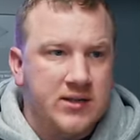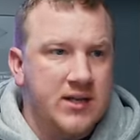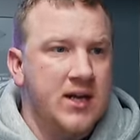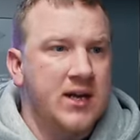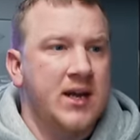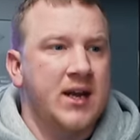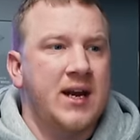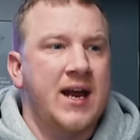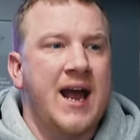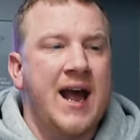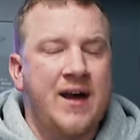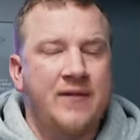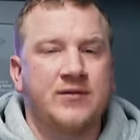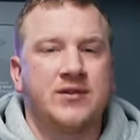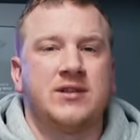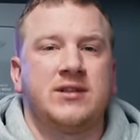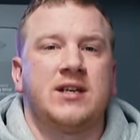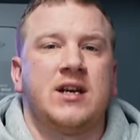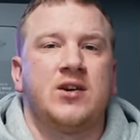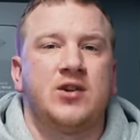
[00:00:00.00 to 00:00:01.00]
They're going to have
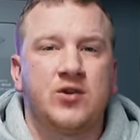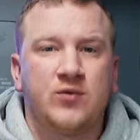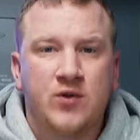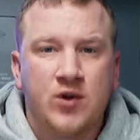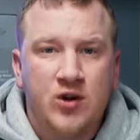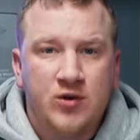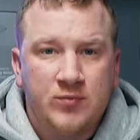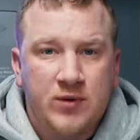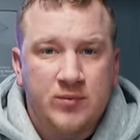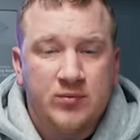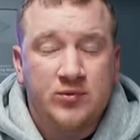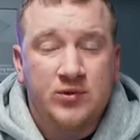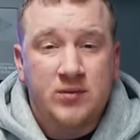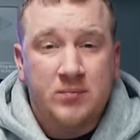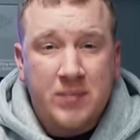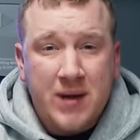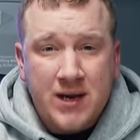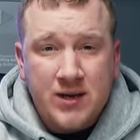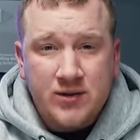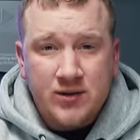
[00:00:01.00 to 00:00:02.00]
to stay on the road. People
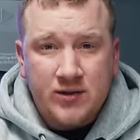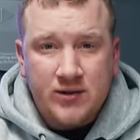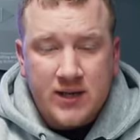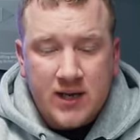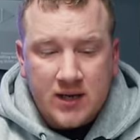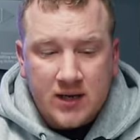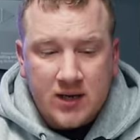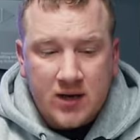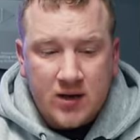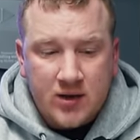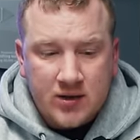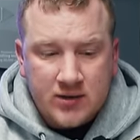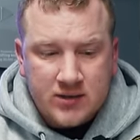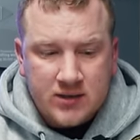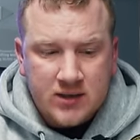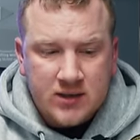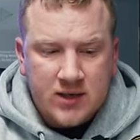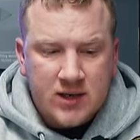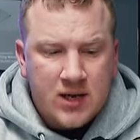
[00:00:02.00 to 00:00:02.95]
depend on their cars.